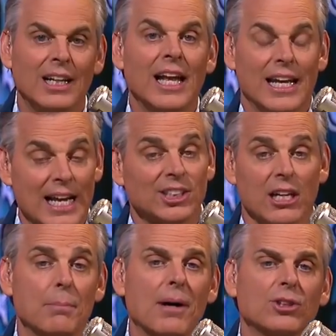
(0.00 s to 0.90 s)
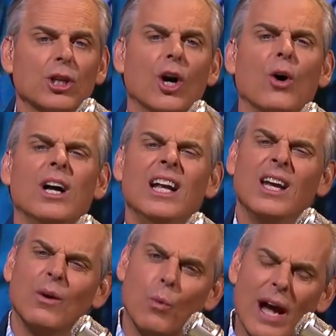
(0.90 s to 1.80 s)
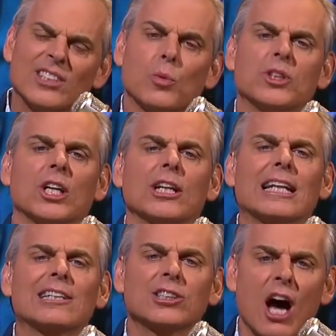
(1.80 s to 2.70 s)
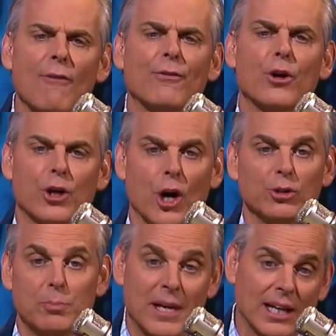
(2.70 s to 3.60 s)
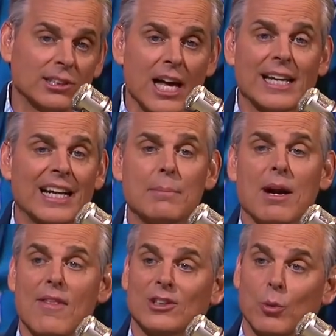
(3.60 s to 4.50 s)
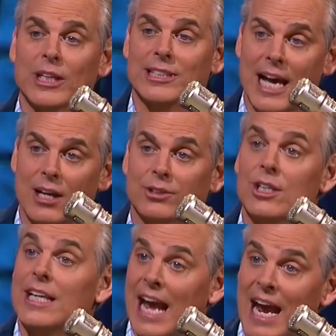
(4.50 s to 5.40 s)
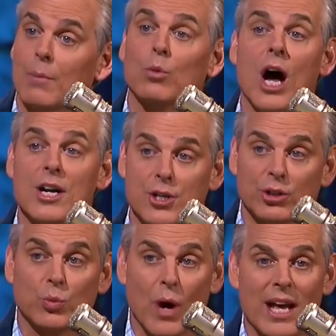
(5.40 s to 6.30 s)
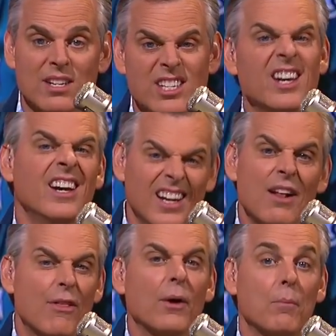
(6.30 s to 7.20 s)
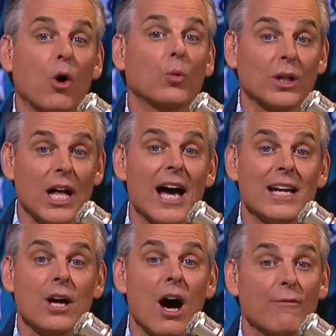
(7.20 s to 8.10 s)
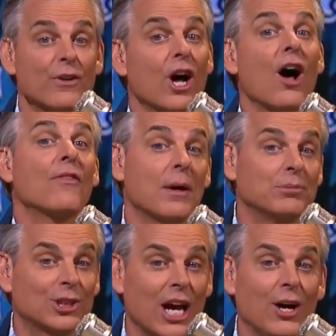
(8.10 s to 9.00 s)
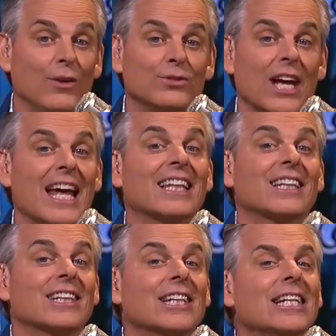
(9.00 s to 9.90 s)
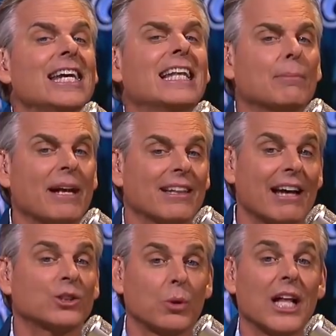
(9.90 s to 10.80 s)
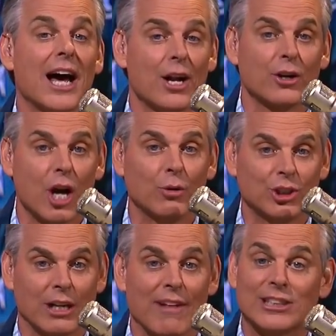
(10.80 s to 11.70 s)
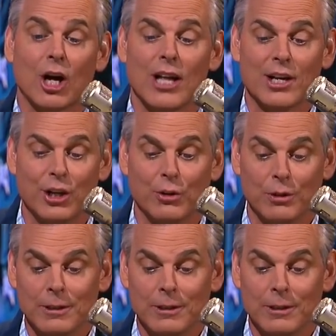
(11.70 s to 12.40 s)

And I said a month ago, Wentz was a little tougher to coach because, like anybody that's really talented, Cam, Rodgers, Wentz, they're more reliant often on themselves and a little bit less reliant on coaching. That's all I knew.